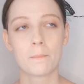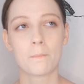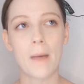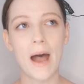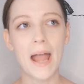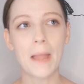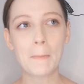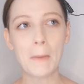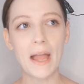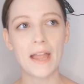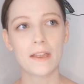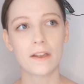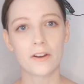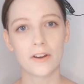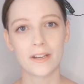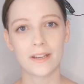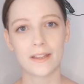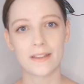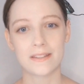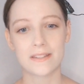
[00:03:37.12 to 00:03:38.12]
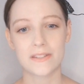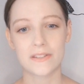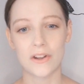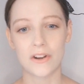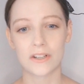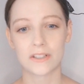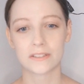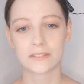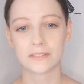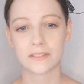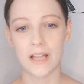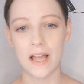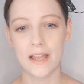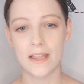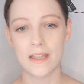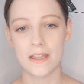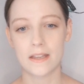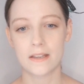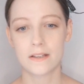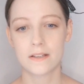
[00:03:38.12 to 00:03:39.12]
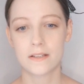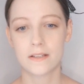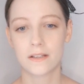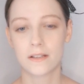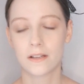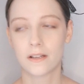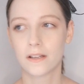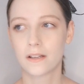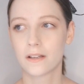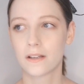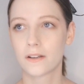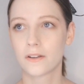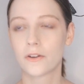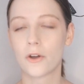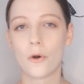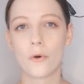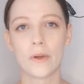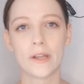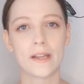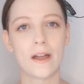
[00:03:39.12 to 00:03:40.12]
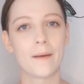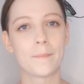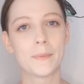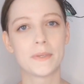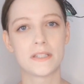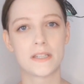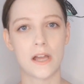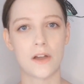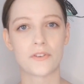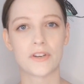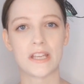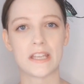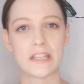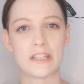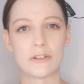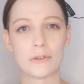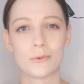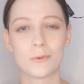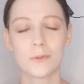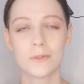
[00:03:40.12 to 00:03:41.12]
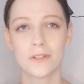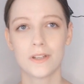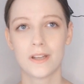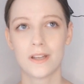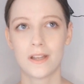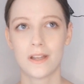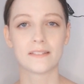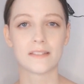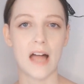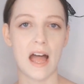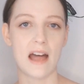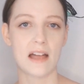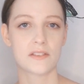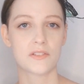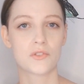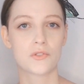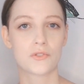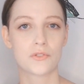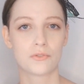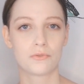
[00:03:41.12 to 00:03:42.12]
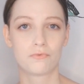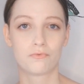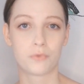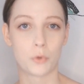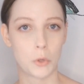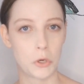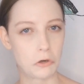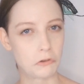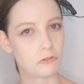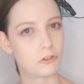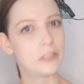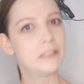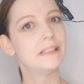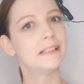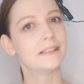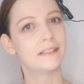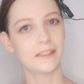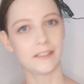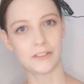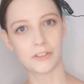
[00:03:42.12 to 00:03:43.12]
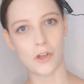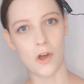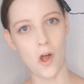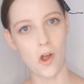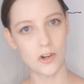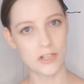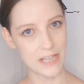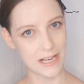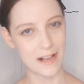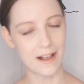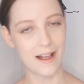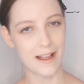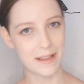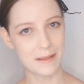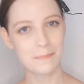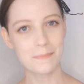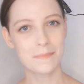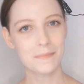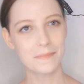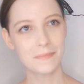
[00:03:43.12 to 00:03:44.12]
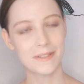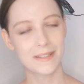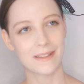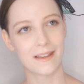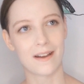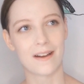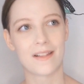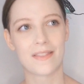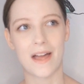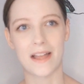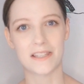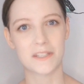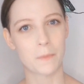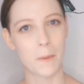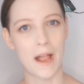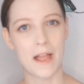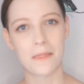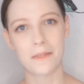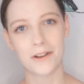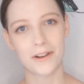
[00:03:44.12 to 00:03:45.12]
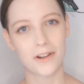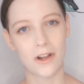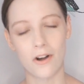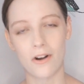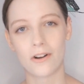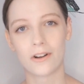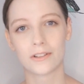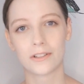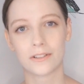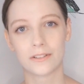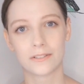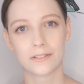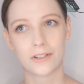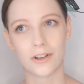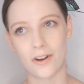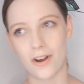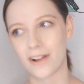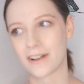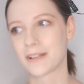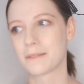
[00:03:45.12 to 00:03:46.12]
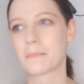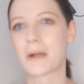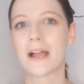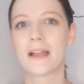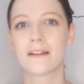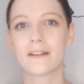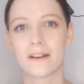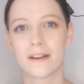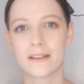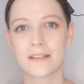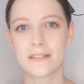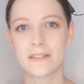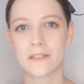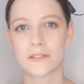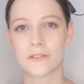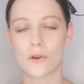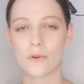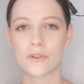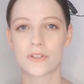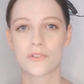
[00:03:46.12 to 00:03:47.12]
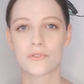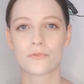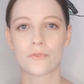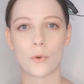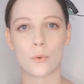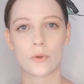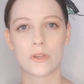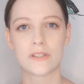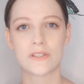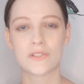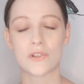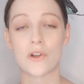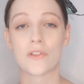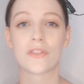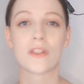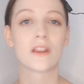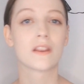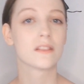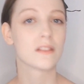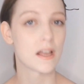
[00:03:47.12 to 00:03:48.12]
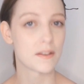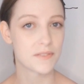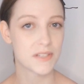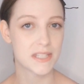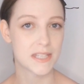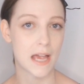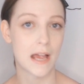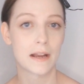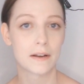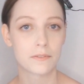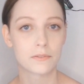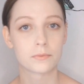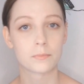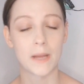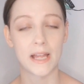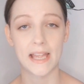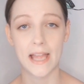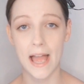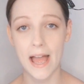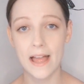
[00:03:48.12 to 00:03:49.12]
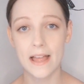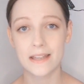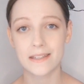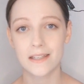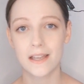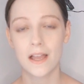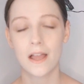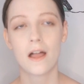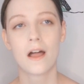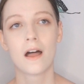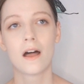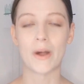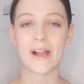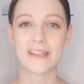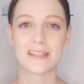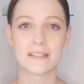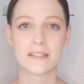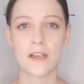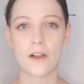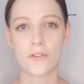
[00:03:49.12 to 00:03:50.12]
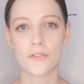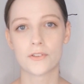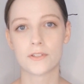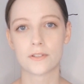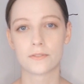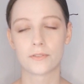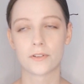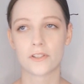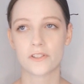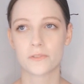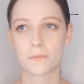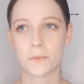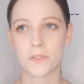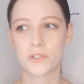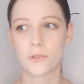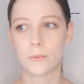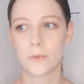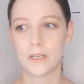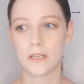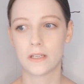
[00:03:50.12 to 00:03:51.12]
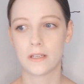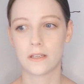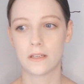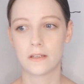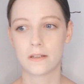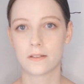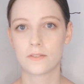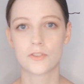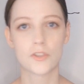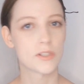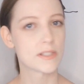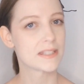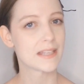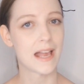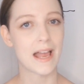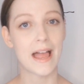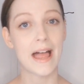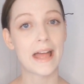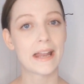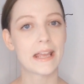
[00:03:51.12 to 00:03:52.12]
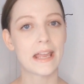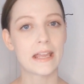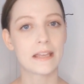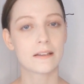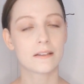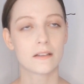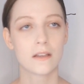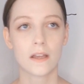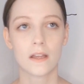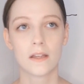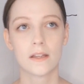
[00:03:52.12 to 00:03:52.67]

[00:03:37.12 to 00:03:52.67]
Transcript: my migraines are like going up and down a hill. They last for a really long time. That's why they're called chronic migraines. It's always focused on the left side of my head, so I can tell the difference between just a headache